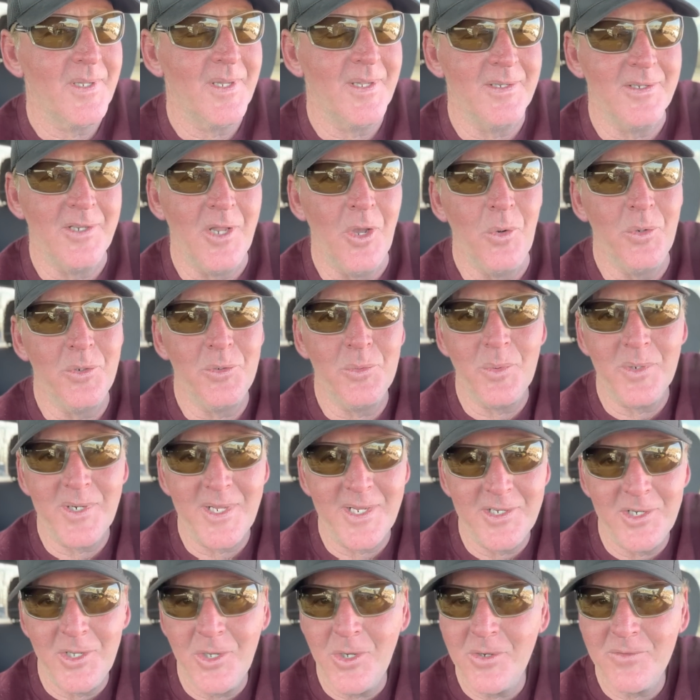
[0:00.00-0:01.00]
knowing what
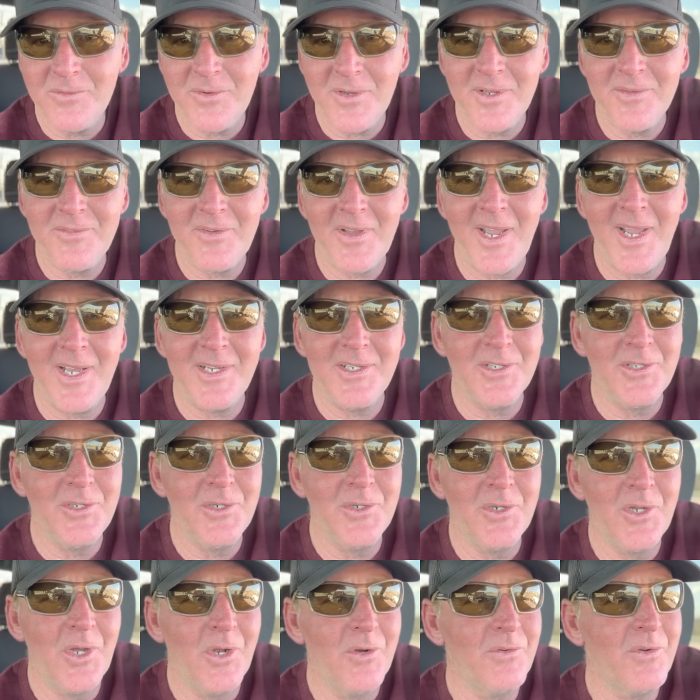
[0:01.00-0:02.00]
I know, if I had to
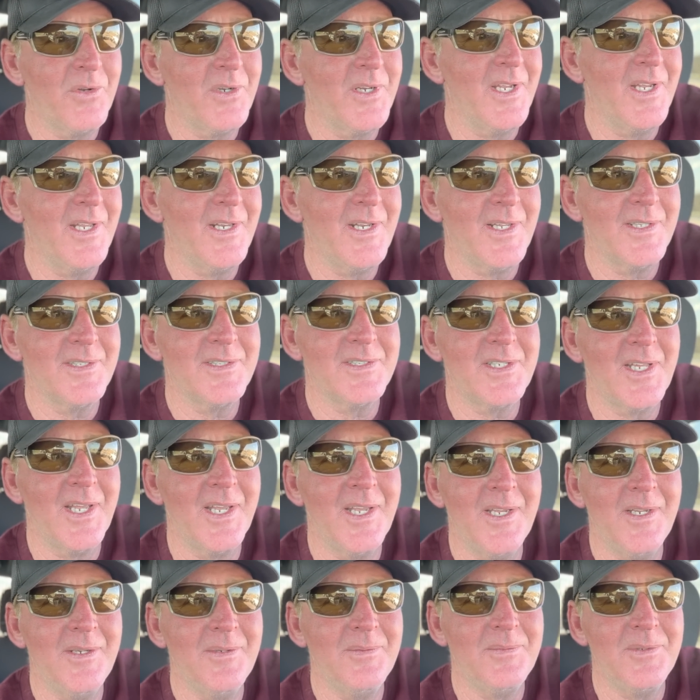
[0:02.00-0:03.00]
do it over again, I'd
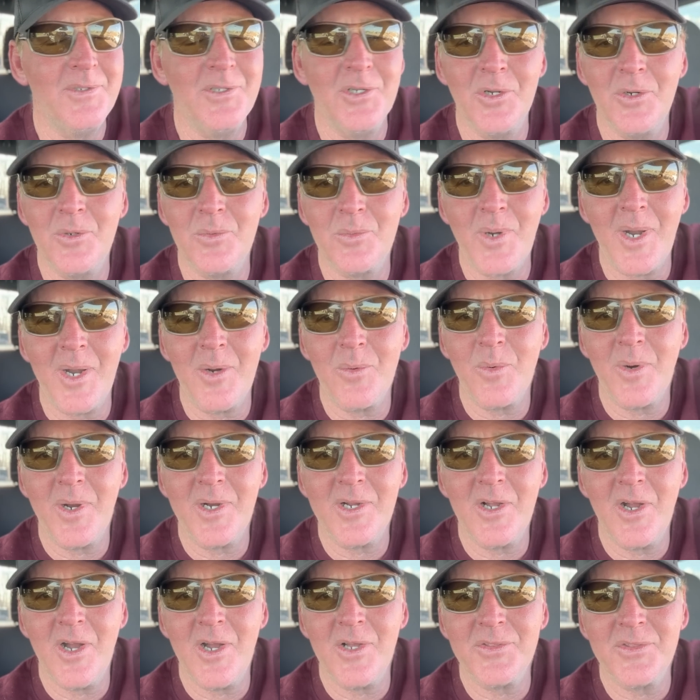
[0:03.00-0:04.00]
stay, you know, right where I
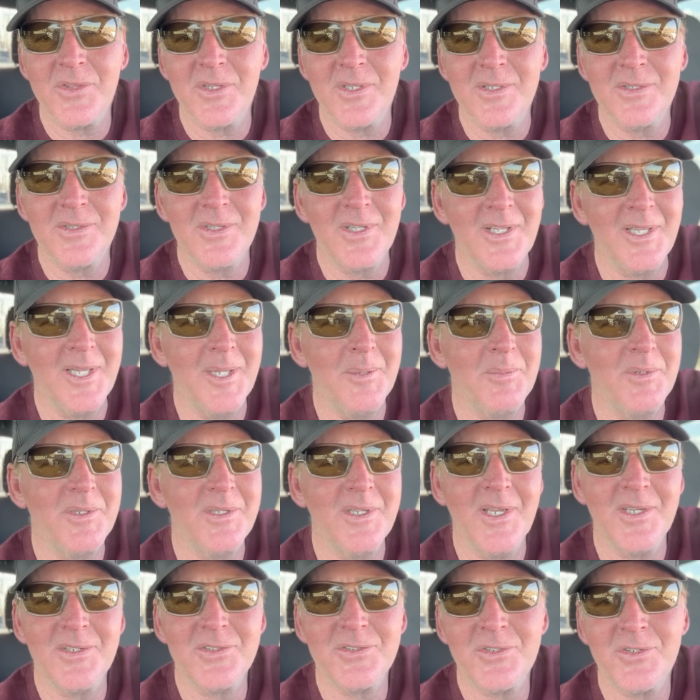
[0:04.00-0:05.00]
caught the limit
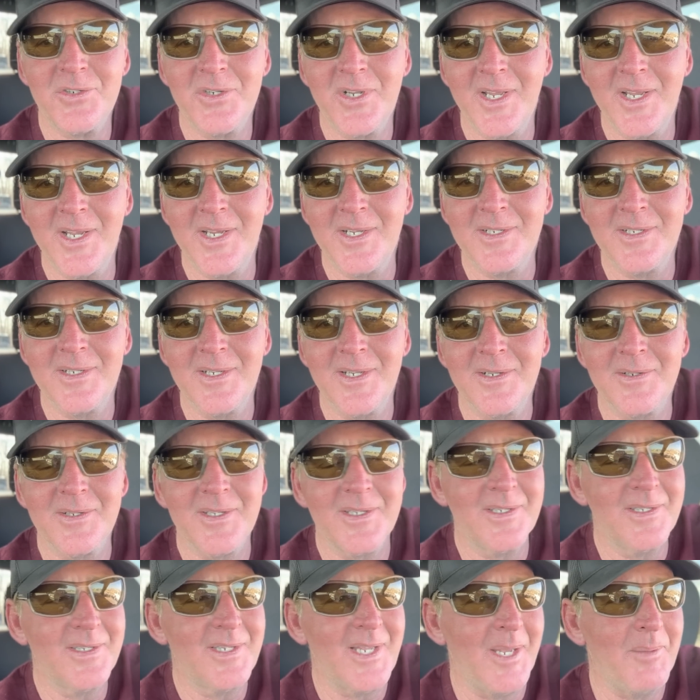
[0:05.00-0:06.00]
yesterday
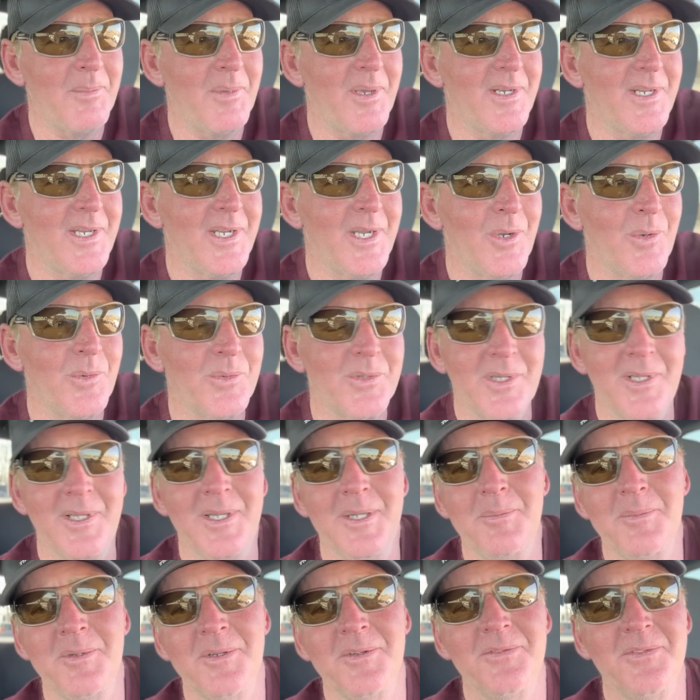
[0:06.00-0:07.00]
and came out of here with a
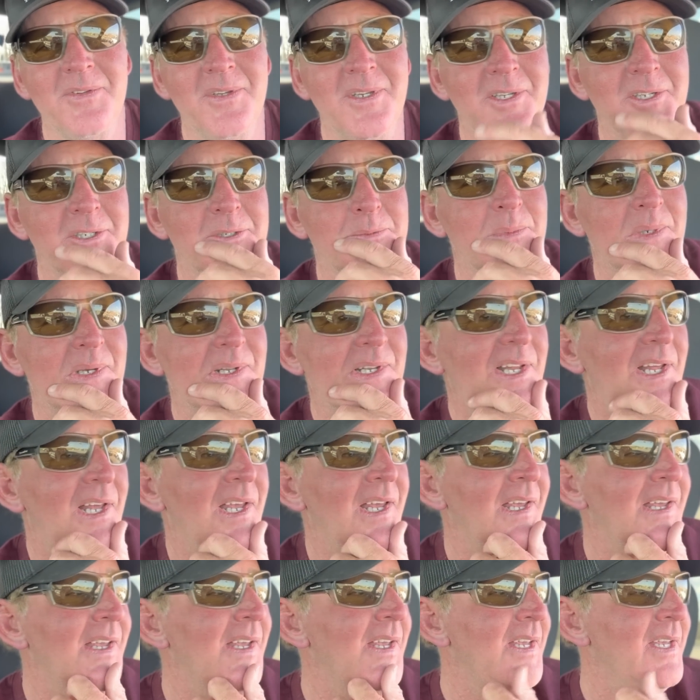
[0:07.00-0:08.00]
limit of fish. But
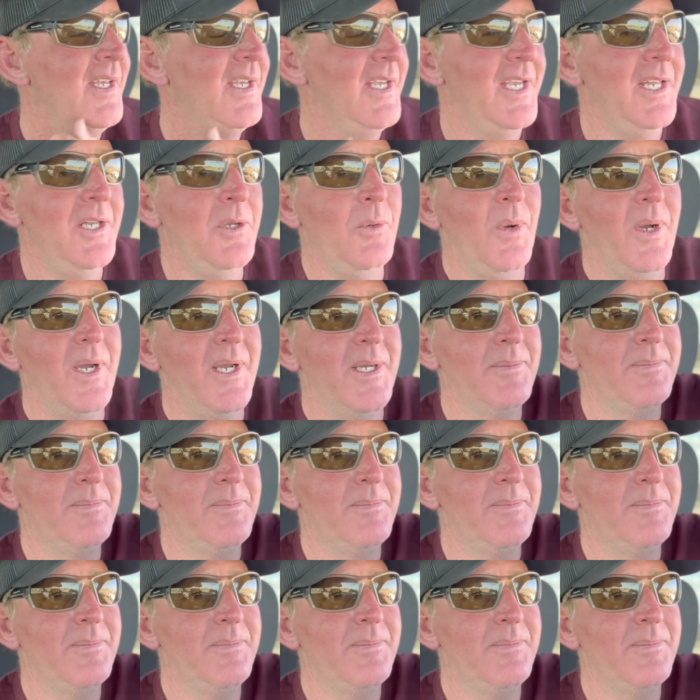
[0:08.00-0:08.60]
anyway,